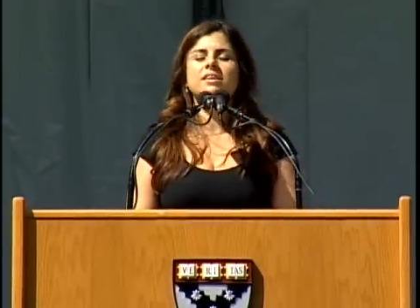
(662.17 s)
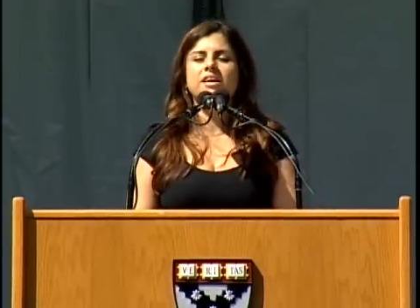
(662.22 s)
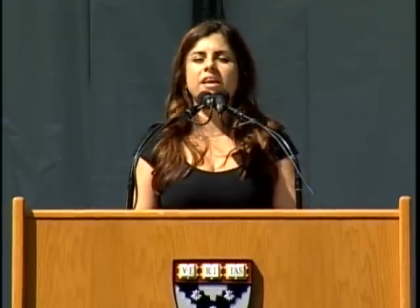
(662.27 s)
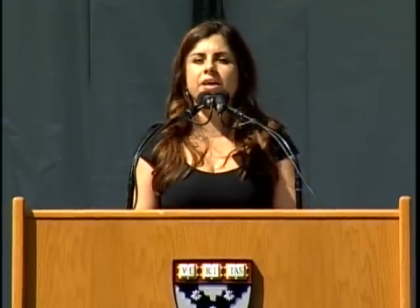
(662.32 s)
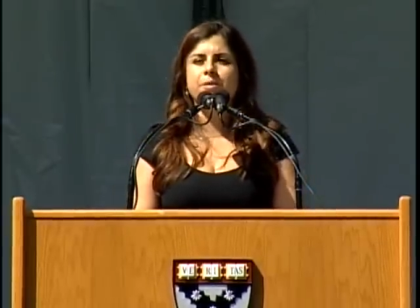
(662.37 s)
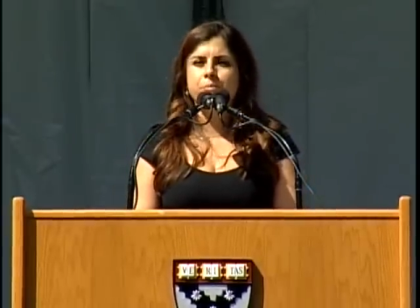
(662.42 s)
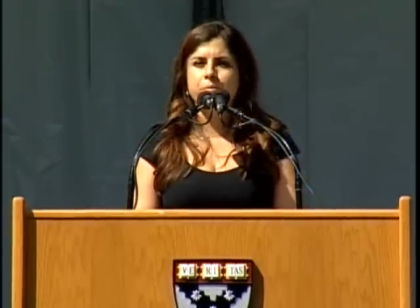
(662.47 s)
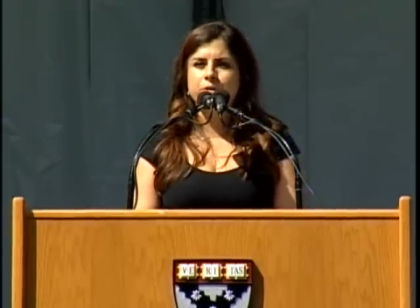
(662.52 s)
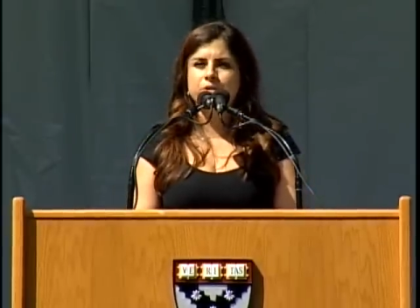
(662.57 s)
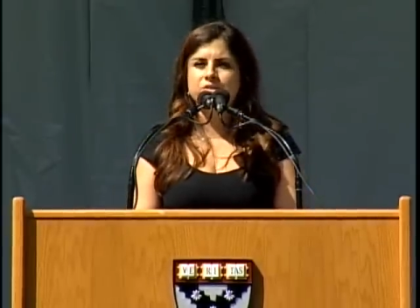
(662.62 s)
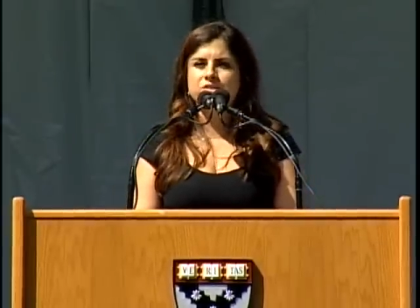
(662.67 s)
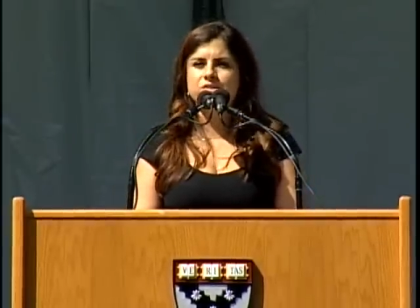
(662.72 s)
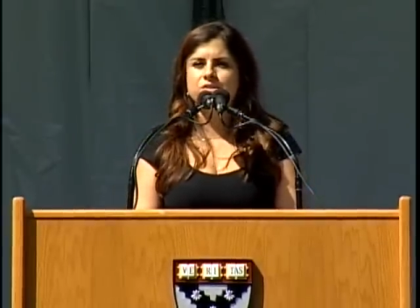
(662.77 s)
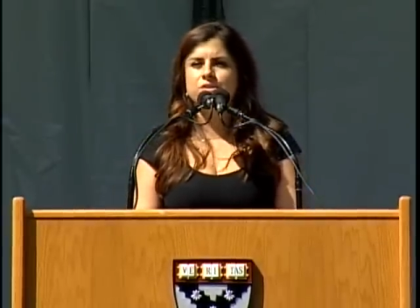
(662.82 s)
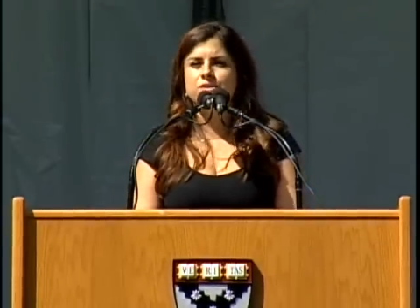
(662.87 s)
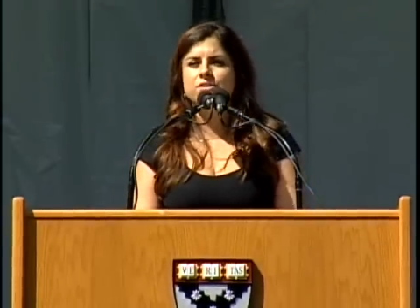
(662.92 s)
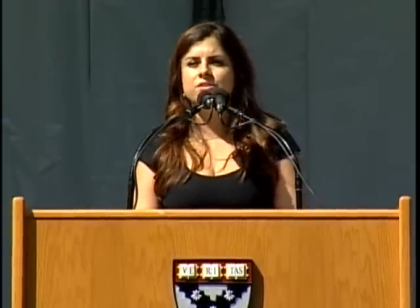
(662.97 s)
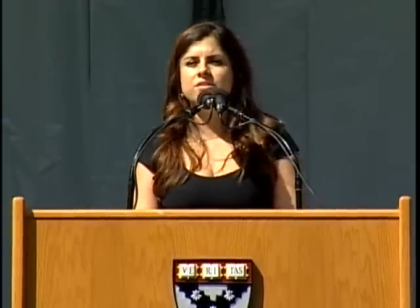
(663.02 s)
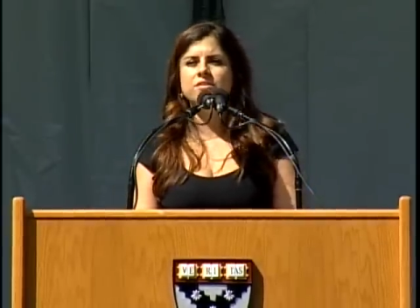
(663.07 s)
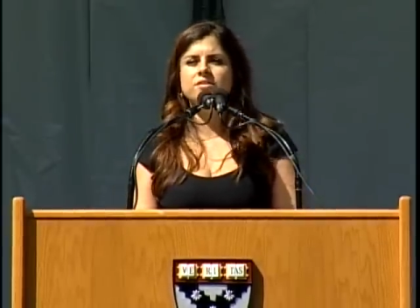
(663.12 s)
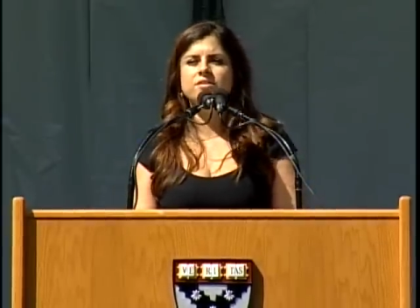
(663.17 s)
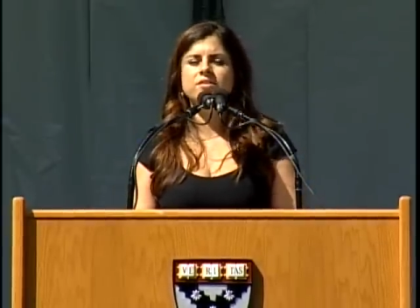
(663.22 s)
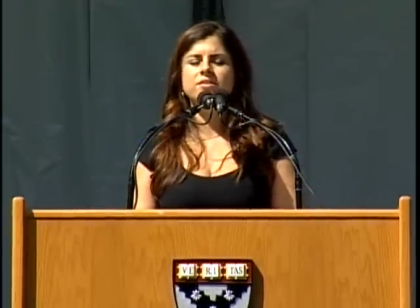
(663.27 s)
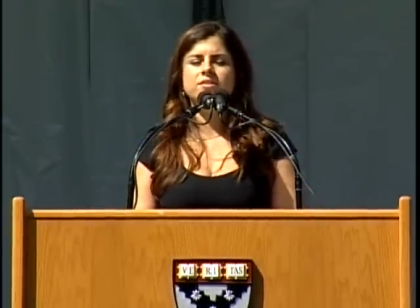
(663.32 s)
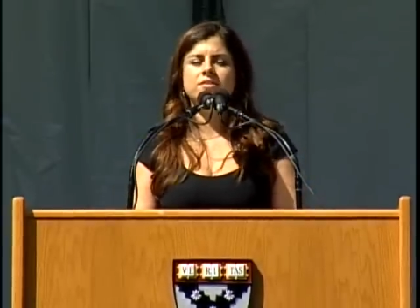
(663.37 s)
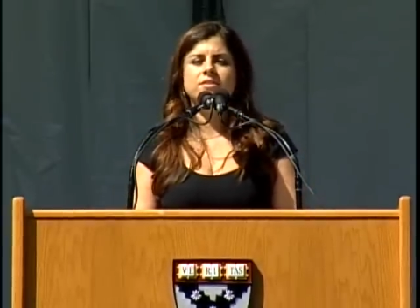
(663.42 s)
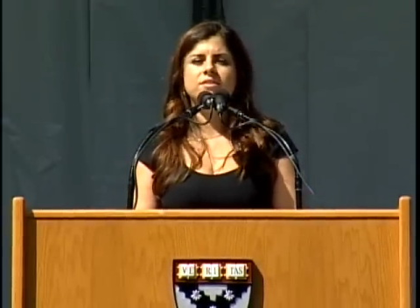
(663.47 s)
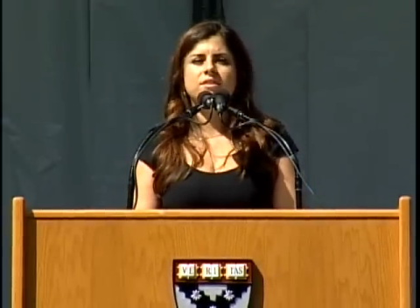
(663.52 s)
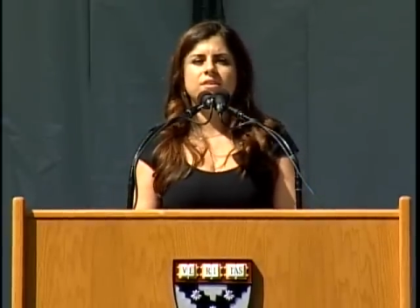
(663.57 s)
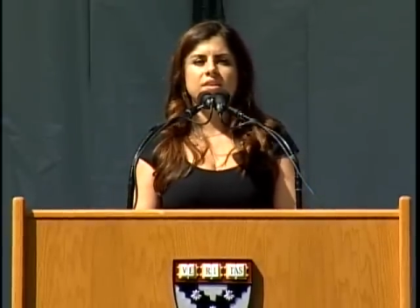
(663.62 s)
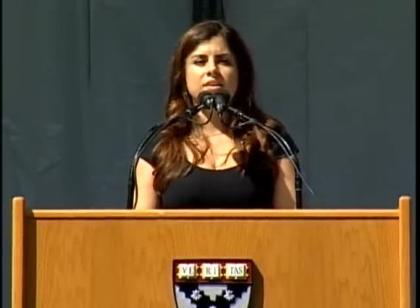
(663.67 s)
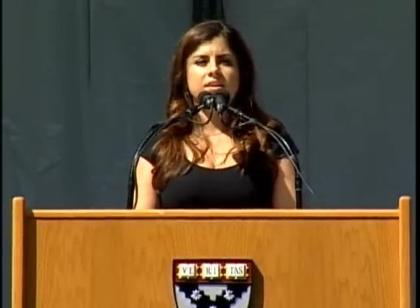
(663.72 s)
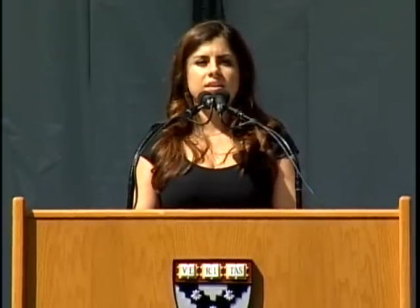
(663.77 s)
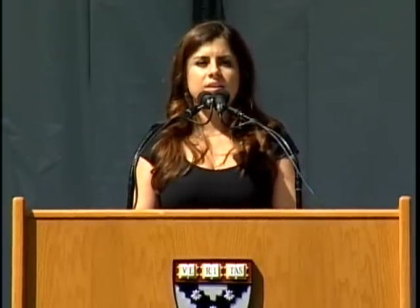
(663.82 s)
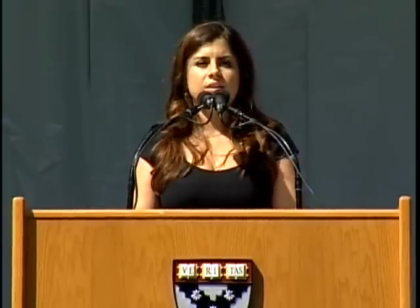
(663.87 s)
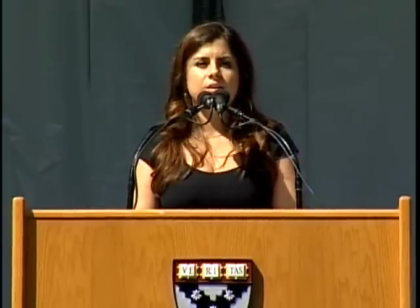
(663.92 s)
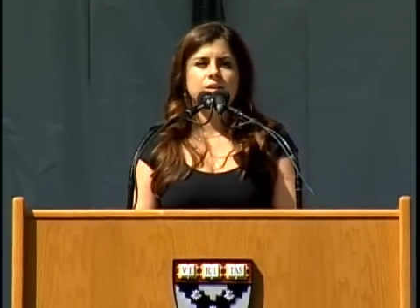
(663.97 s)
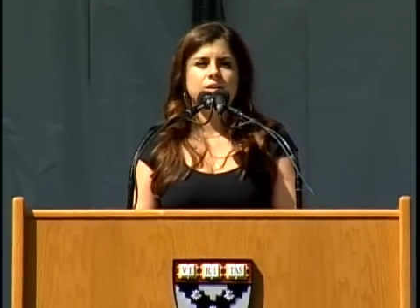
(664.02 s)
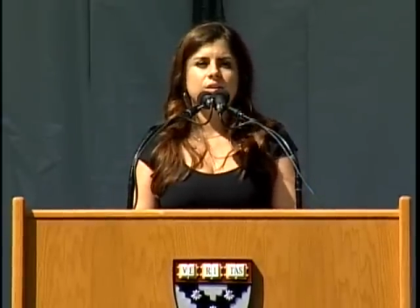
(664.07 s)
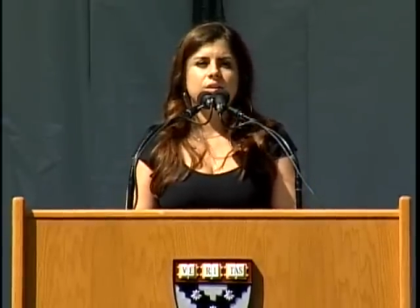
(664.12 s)
and personal.
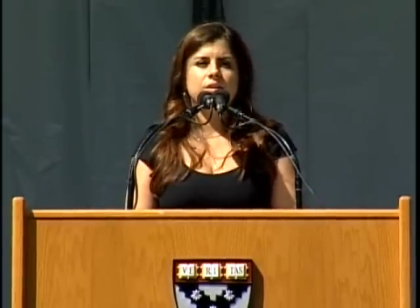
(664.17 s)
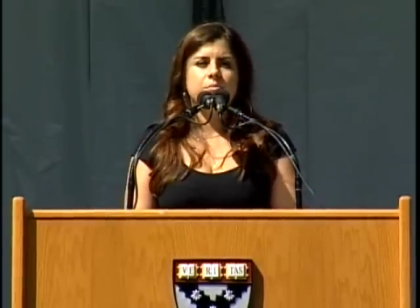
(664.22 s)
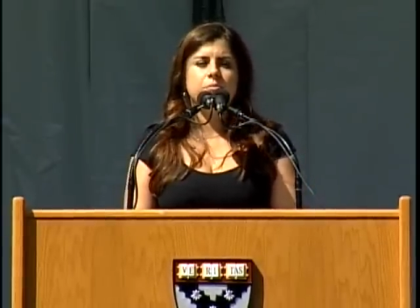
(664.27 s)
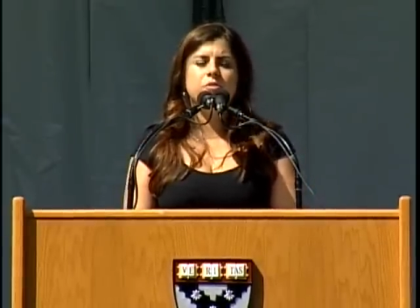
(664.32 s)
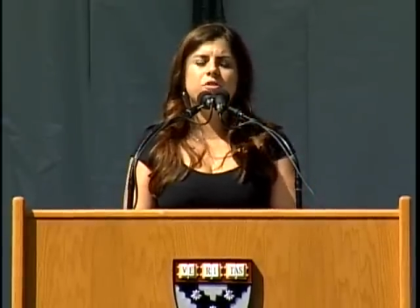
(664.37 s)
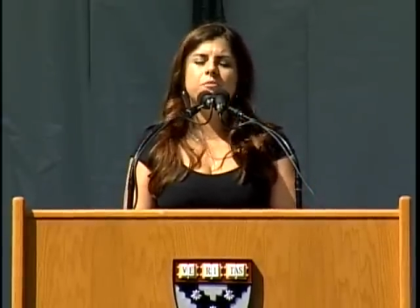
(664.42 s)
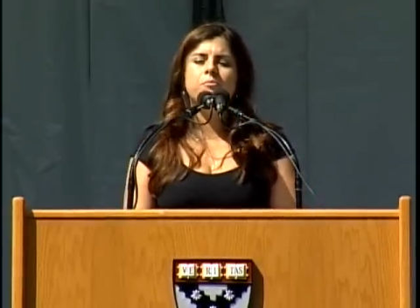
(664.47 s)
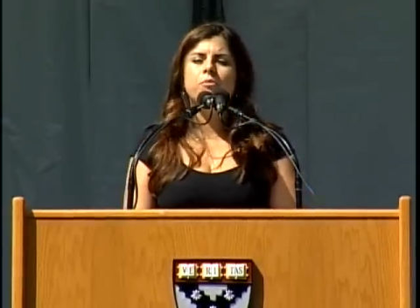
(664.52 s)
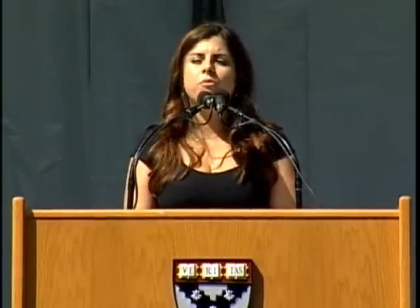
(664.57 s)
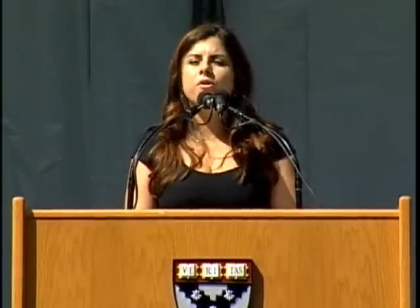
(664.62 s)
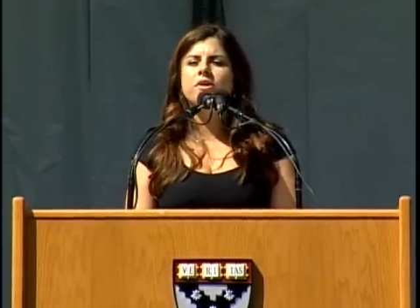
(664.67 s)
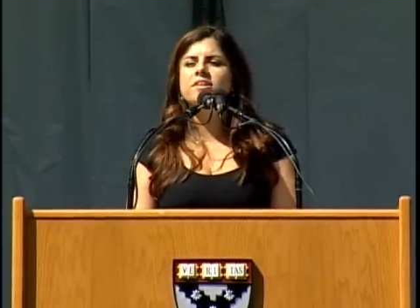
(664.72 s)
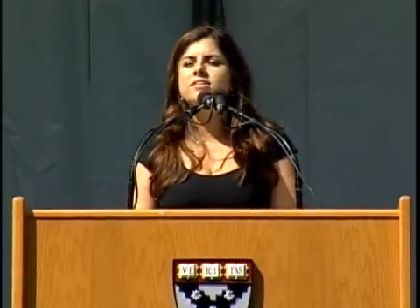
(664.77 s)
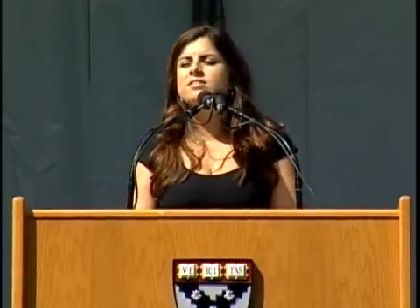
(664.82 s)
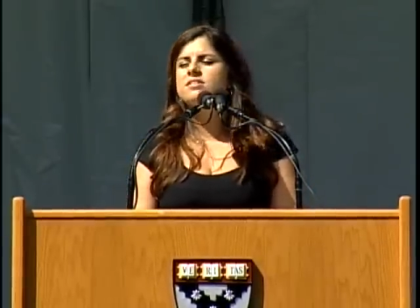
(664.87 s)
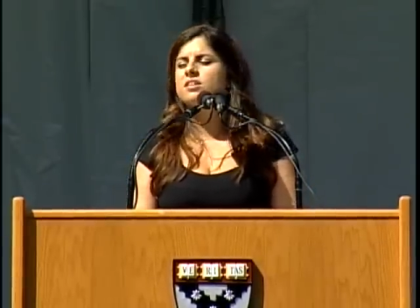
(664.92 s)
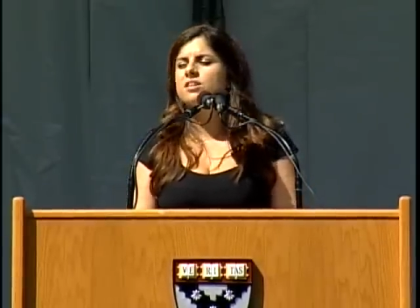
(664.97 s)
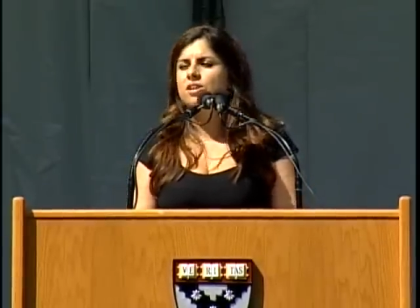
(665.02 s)
But the point is to